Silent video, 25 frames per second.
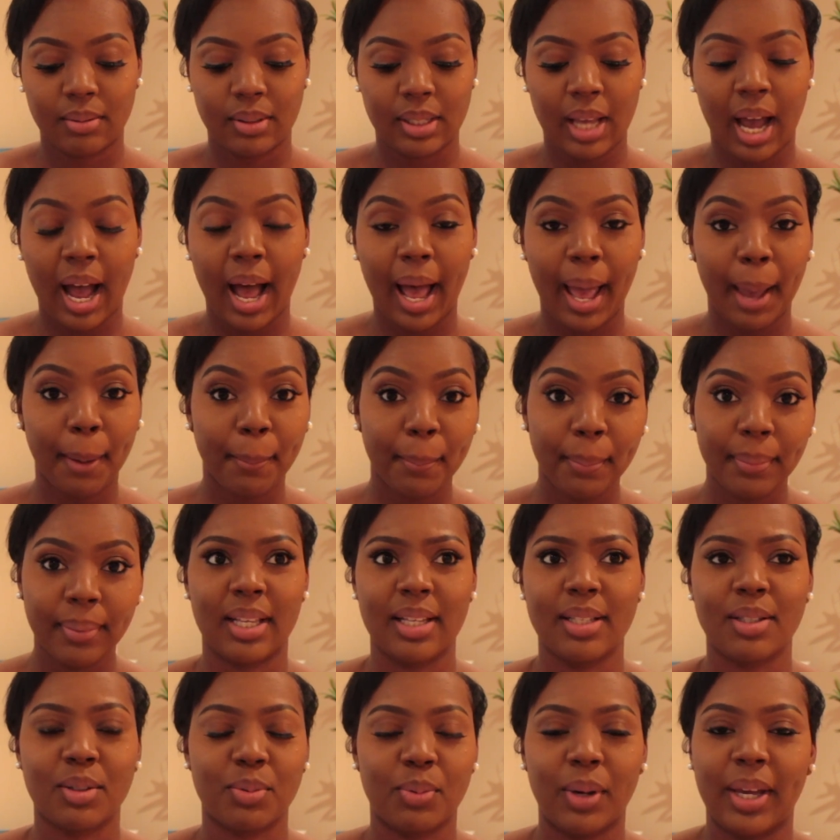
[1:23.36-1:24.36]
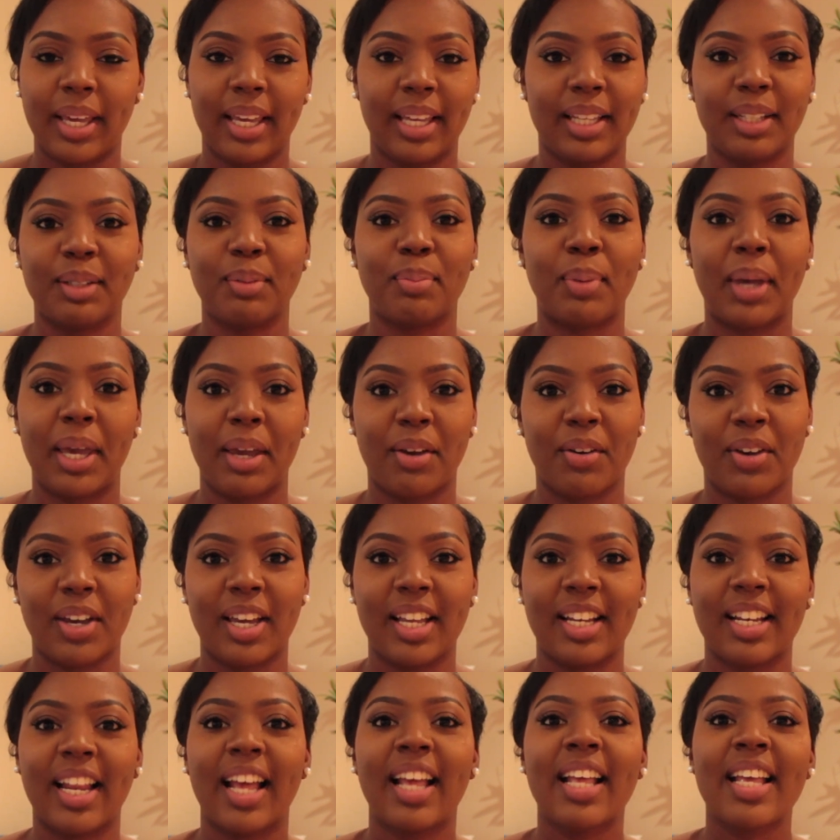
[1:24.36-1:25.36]
time, the waiting
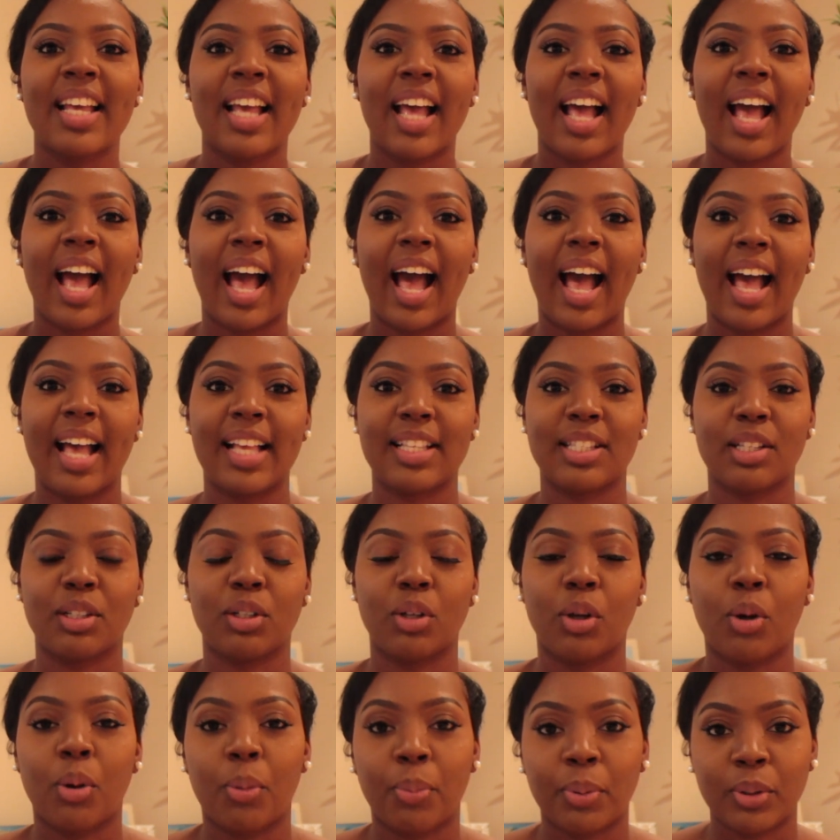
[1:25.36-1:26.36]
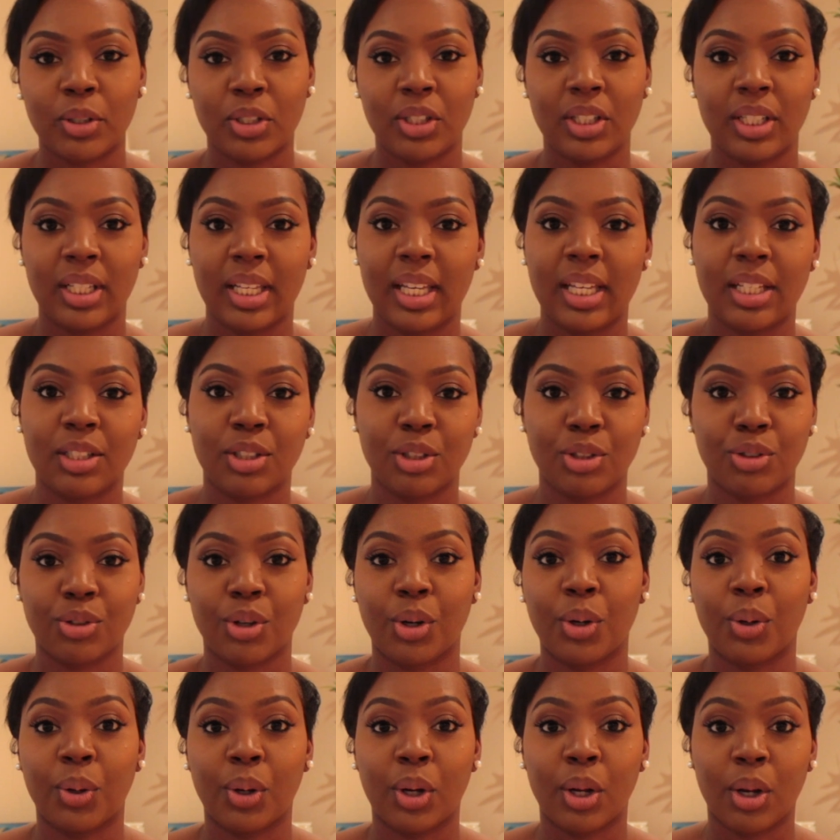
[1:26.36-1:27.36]
period, as an opportunity to
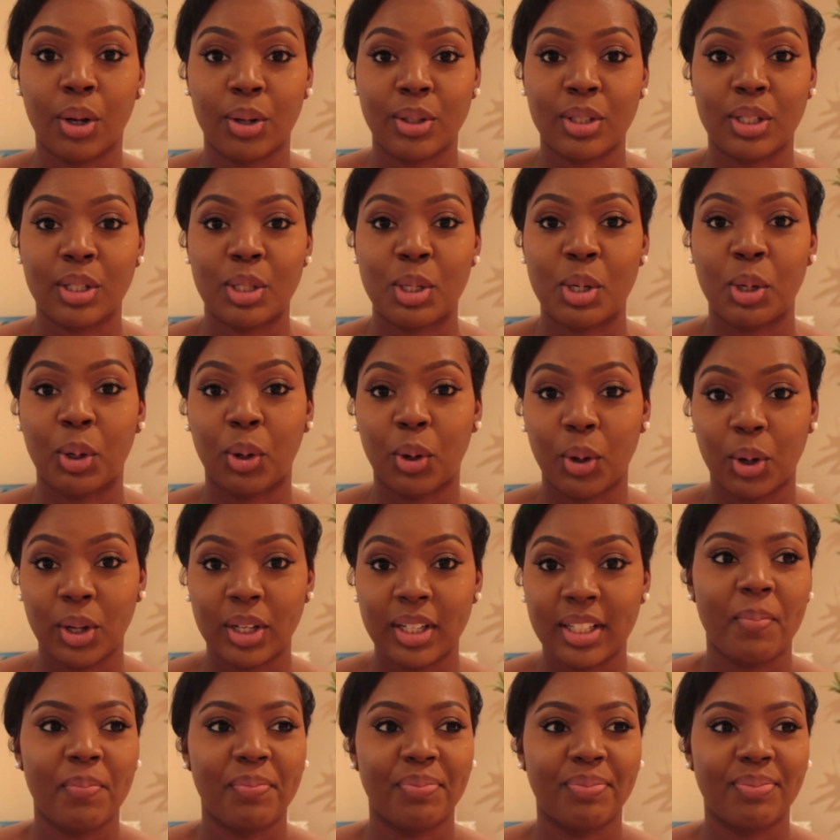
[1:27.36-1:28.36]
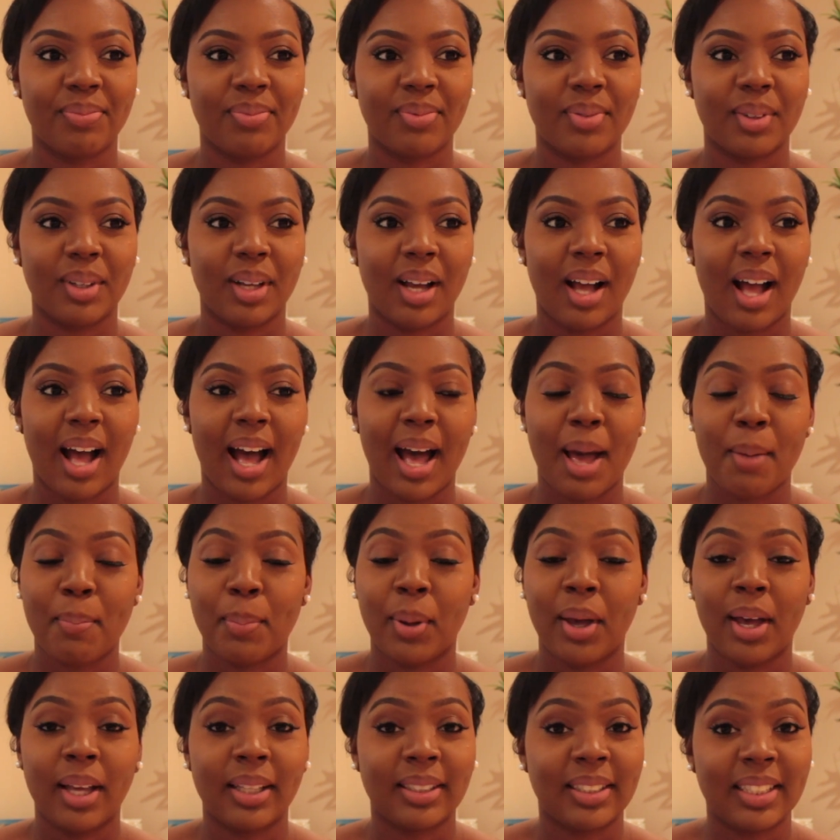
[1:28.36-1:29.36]
draw closer to God. I
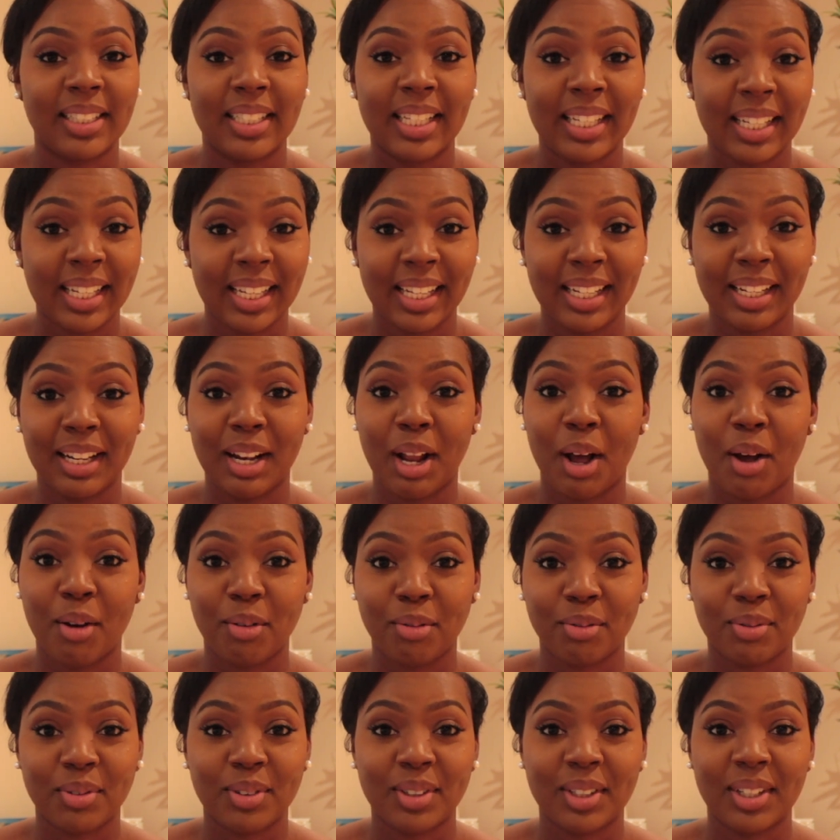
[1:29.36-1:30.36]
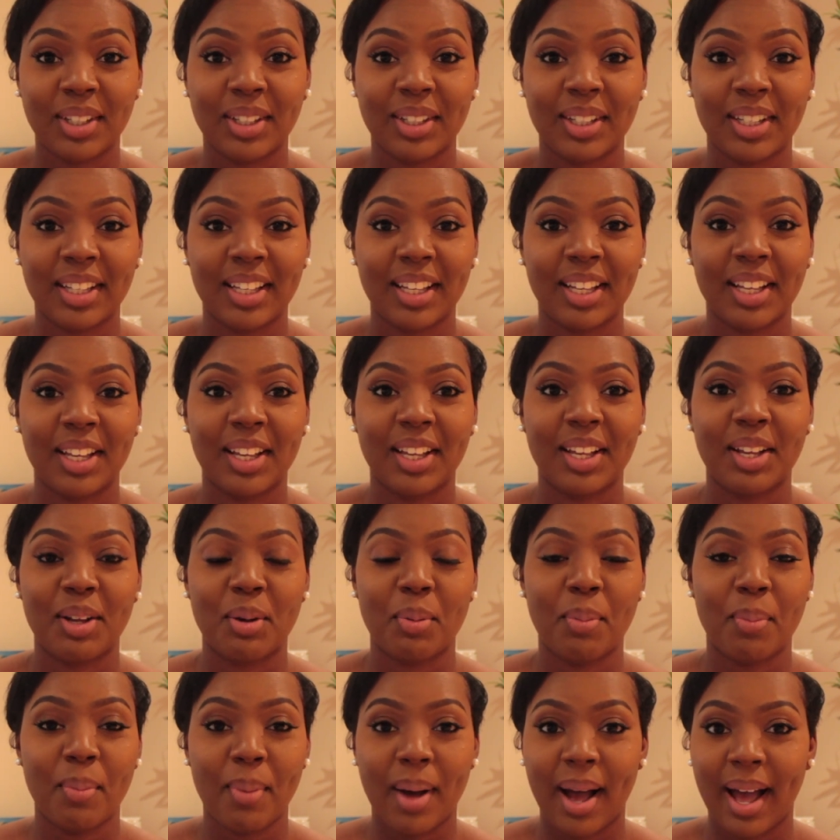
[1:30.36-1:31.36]
personally loved
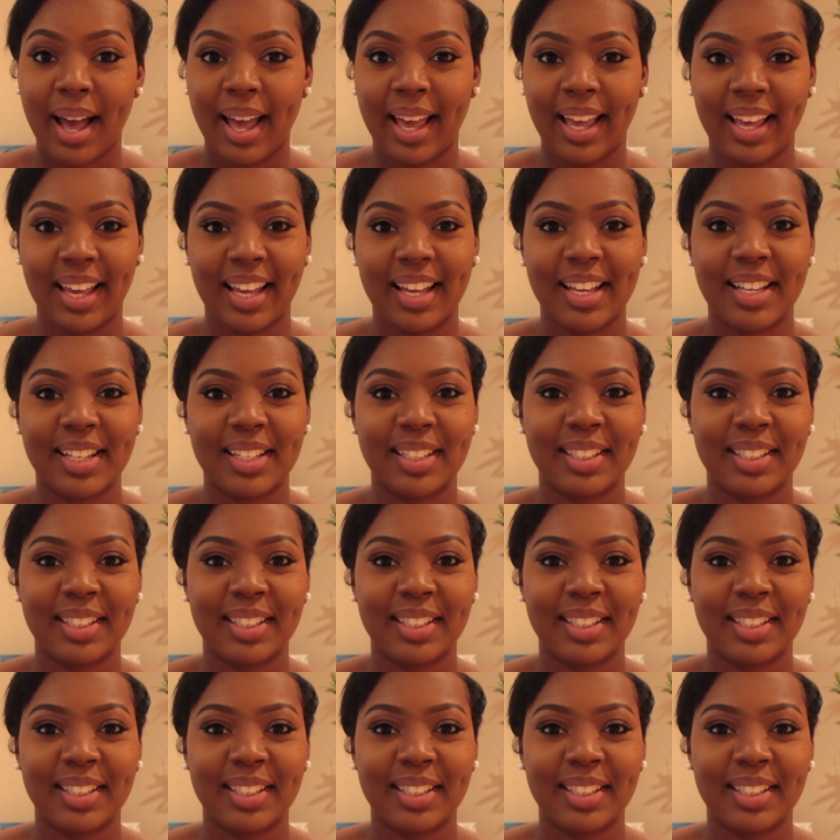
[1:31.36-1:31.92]
my